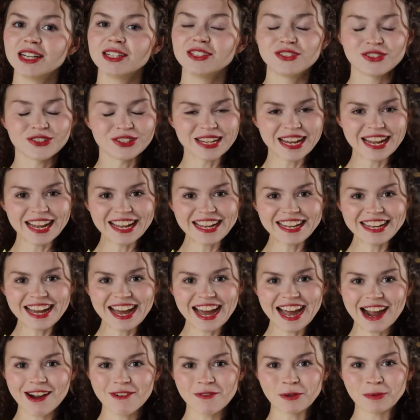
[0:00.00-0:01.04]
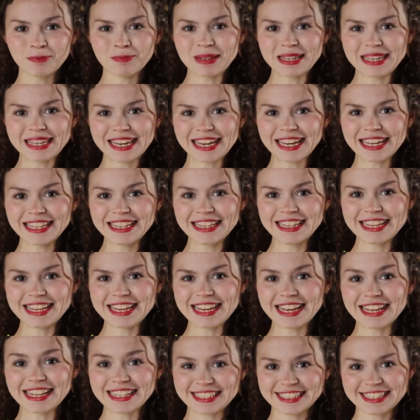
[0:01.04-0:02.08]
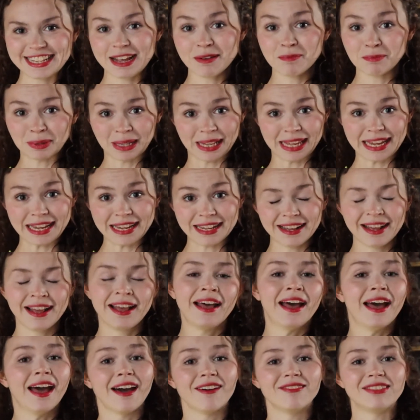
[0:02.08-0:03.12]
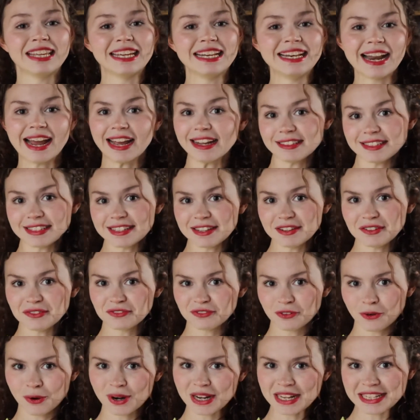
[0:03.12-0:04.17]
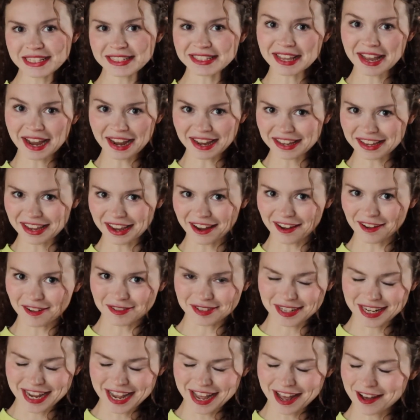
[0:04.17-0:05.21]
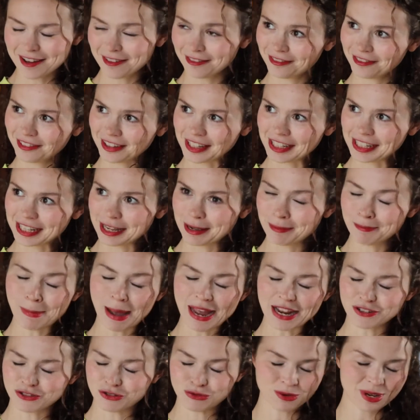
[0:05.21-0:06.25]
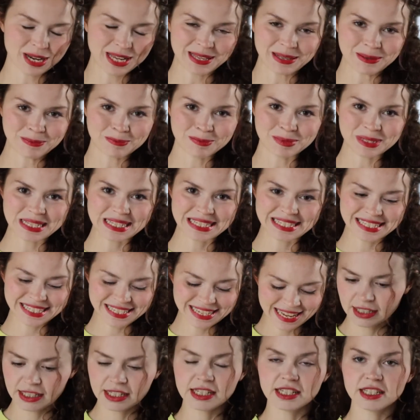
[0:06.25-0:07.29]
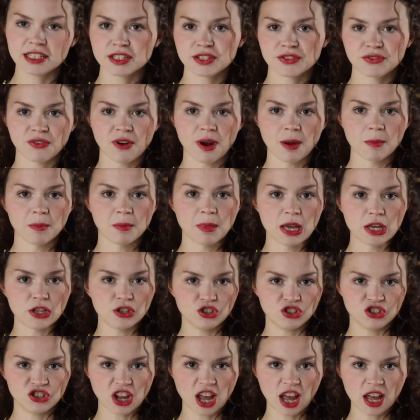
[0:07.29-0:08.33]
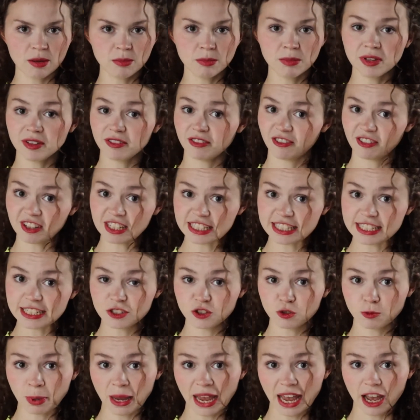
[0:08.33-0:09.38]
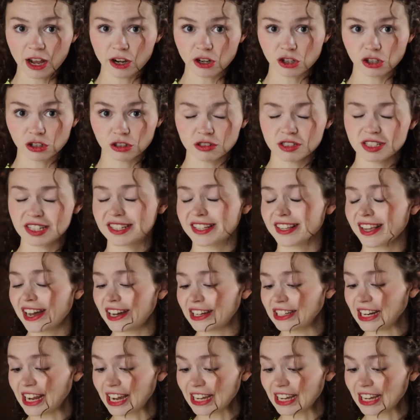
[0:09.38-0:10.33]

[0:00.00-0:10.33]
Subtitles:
Today I will begin the assembly of the 1940s nightgown of my dreams. It is from JemVintagePatterns on